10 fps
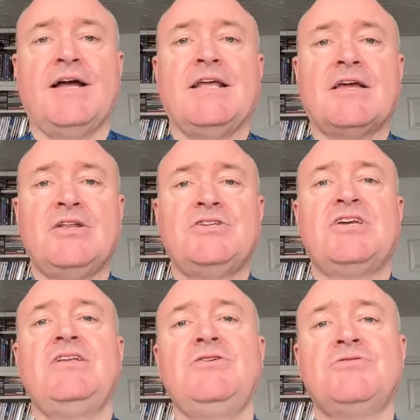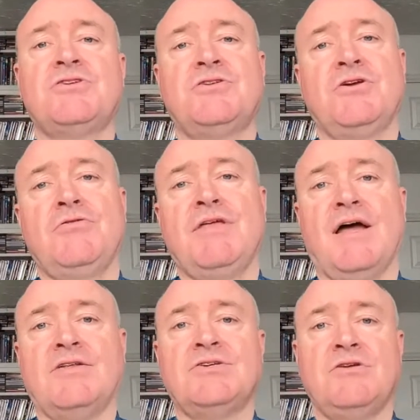and it continues to do
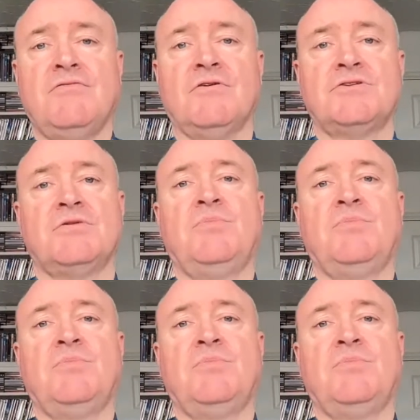that until you've got